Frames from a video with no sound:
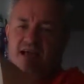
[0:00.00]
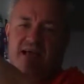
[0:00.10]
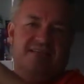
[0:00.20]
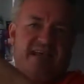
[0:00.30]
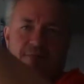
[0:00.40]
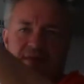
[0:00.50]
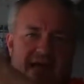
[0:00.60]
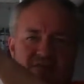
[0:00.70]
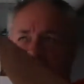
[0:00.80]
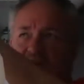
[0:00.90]
escaping
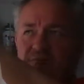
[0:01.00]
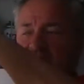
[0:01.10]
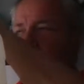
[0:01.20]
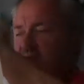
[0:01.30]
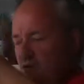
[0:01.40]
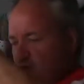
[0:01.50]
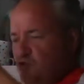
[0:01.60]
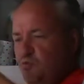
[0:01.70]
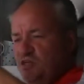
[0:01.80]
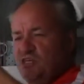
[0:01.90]
out the top.
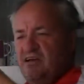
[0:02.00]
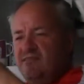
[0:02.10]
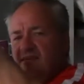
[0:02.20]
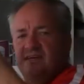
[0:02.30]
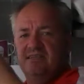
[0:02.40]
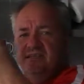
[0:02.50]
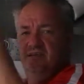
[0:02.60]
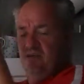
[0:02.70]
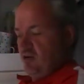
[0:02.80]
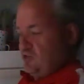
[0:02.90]
Swishing it around,
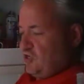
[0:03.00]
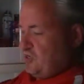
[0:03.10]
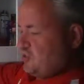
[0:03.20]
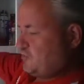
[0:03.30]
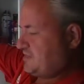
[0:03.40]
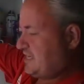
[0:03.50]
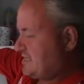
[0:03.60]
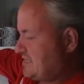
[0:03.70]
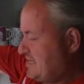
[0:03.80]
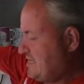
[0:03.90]
turn it
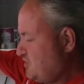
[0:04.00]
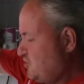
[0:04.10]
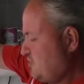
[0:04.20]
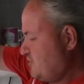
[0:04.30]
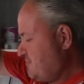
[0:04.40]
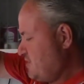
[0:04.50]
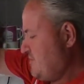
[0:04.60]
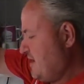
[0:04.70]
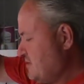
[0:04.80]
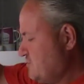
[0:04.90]
upside down, you're gonna, you
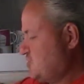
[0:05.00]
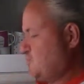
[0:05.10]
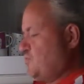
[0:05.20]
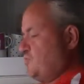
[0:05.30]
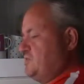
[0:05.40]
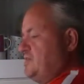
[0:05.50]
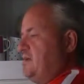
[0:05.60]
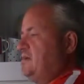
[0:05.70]
might lose some water.